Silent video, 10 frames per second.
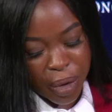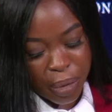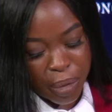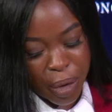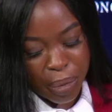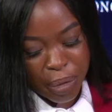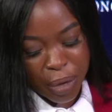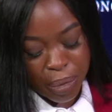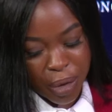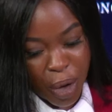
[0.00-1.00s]
the
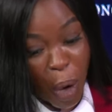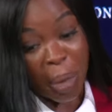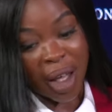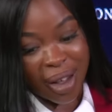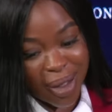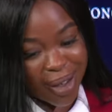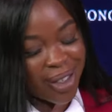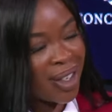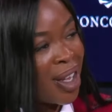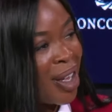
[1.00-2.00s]
topic that
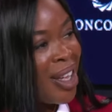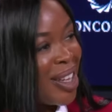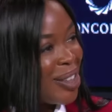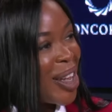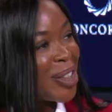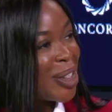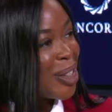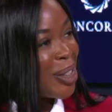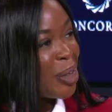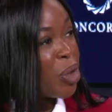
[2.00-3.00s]
His
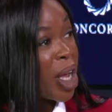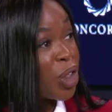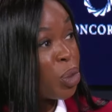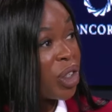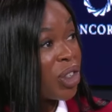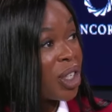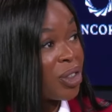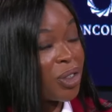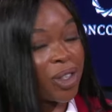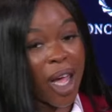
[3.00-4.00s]
Excellency raised, which
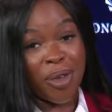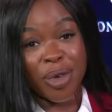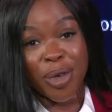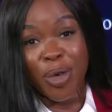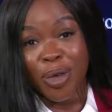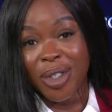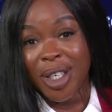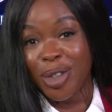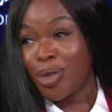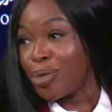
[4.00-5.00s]
is the African
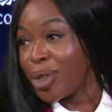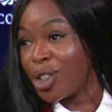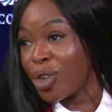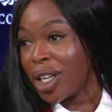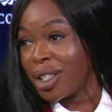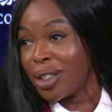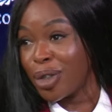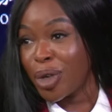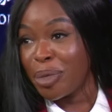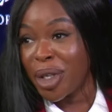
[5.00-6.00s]
Continental Free Trade
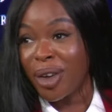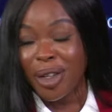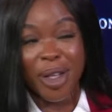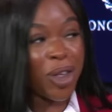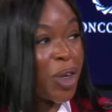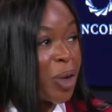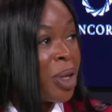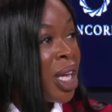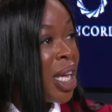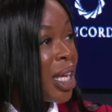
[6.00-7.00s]
Agreement. I think, you know,
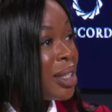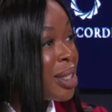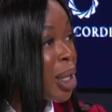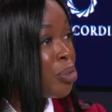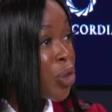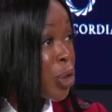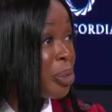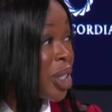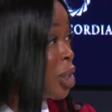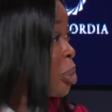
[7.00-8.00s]
in some rooms,
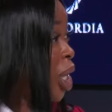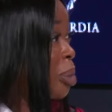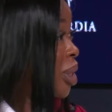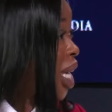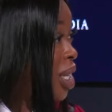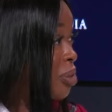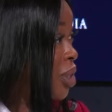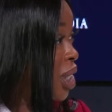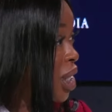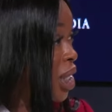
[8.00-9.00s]
it's become the
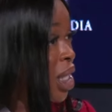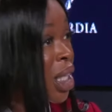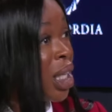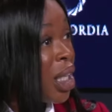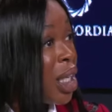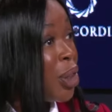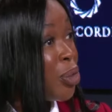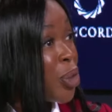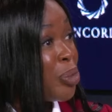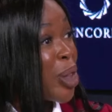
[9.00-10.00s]
elephant in the
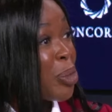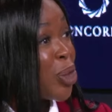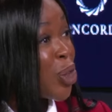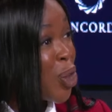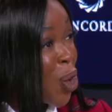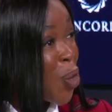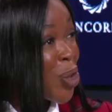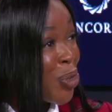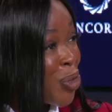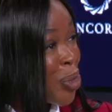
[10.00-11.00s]
room. There was a lot of